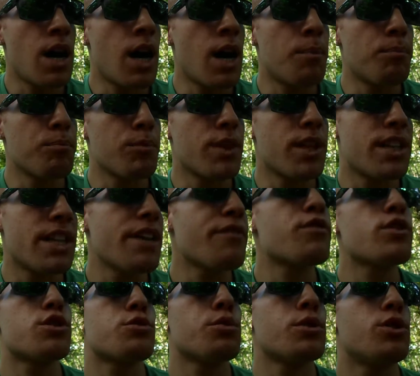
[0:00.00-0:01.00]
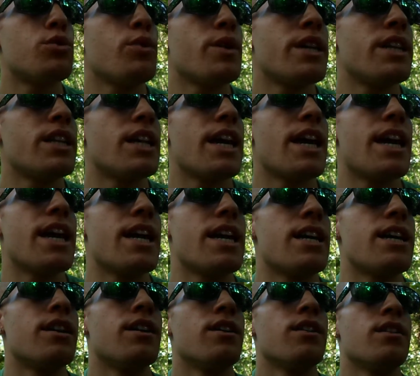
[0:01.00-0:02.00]
The difference between
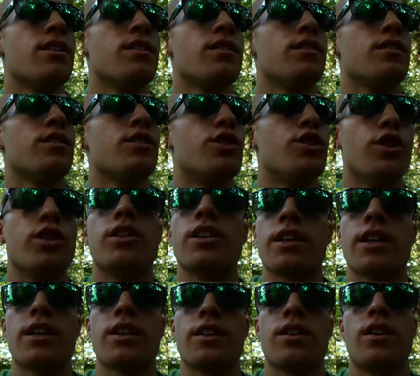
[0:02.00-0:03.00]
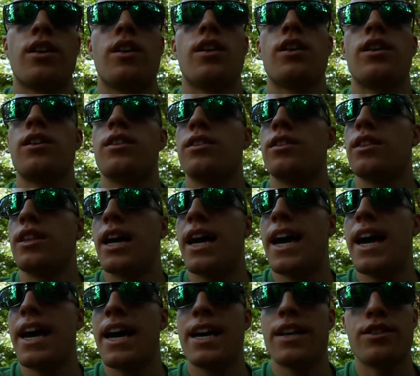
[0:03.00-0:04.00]
a good-looking car
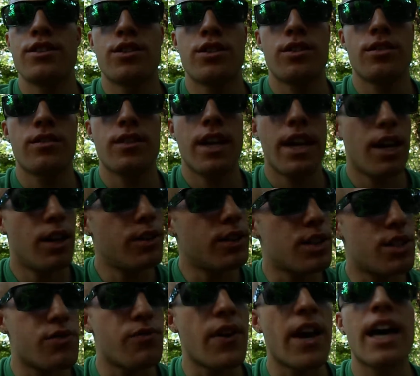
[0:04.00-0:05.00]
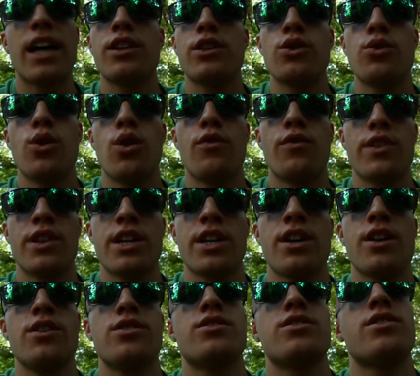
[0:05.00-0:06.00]
that has held its value over the
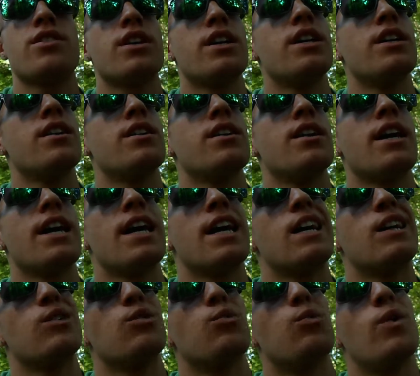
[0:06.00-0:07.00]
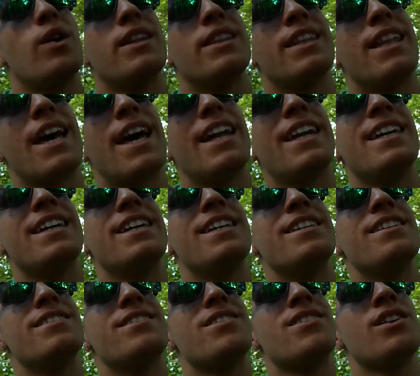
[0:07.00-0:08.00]
years and one that
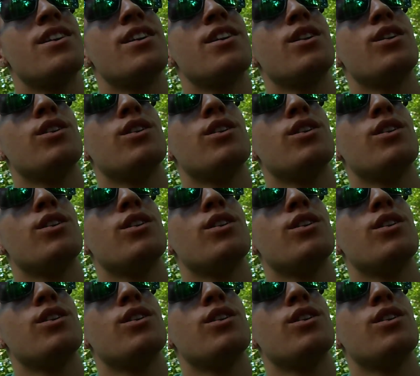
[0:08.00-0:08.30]
is